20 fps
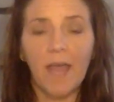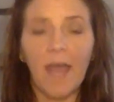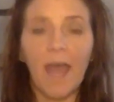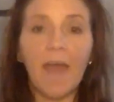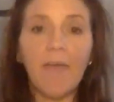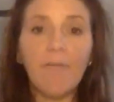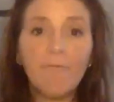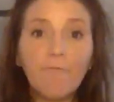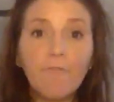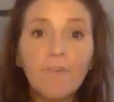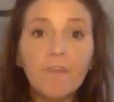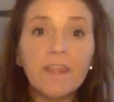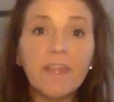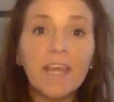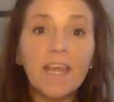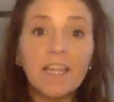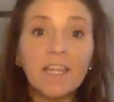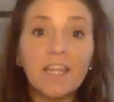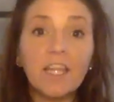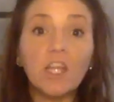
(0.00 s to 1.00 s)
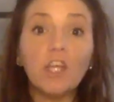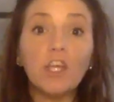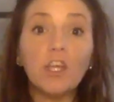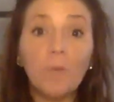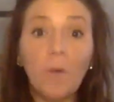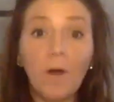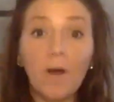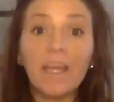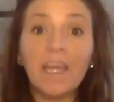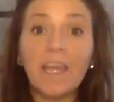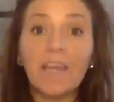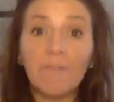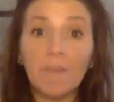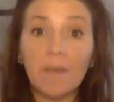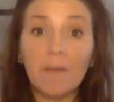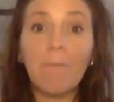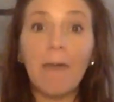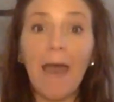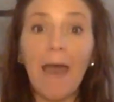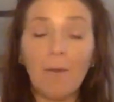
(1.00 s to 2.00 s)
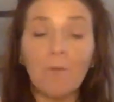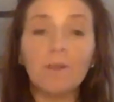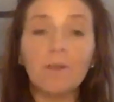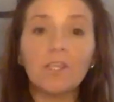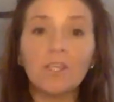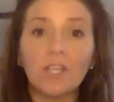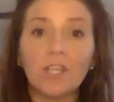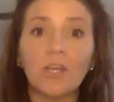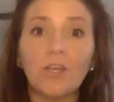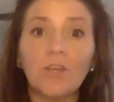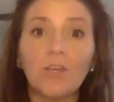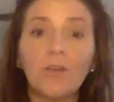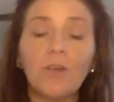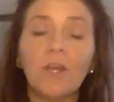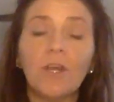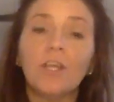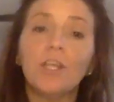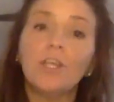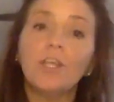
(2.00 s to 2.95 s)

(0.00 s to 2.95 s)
Everything that you are giving power to,